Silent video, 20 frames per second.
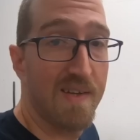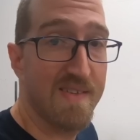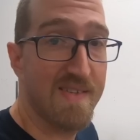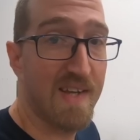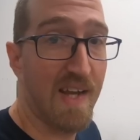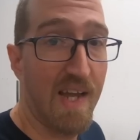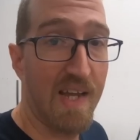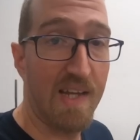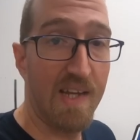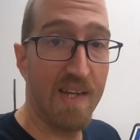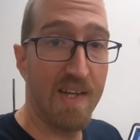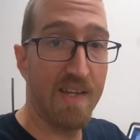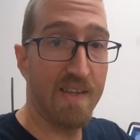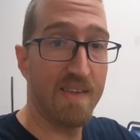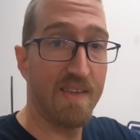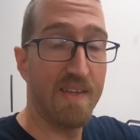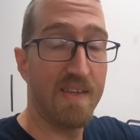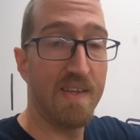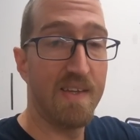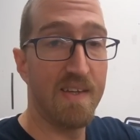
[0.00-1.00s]
It's a lot like
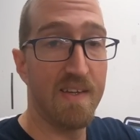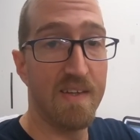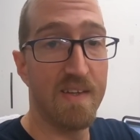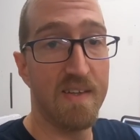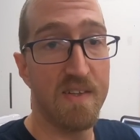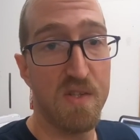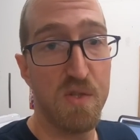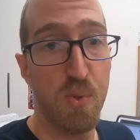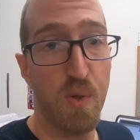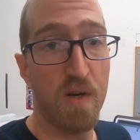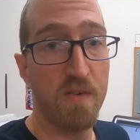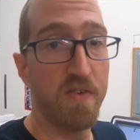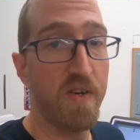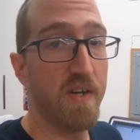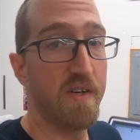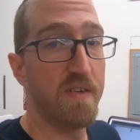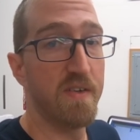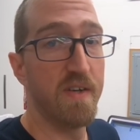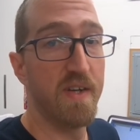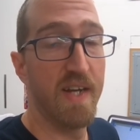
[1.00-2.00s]
the uh,
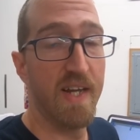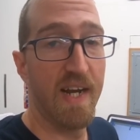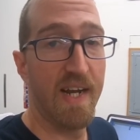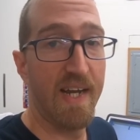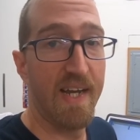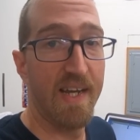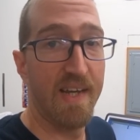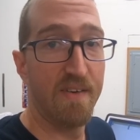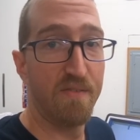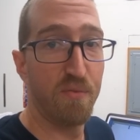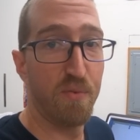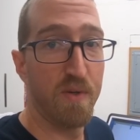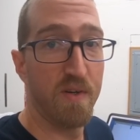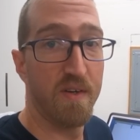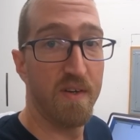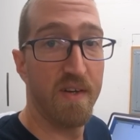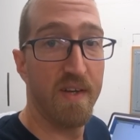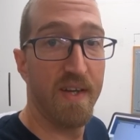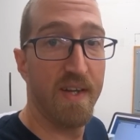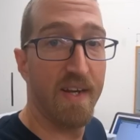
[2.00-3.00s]
1200 that I have
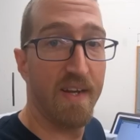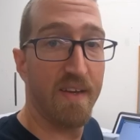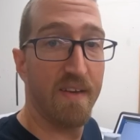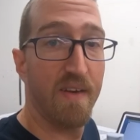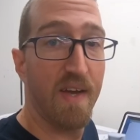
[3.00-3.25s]
where it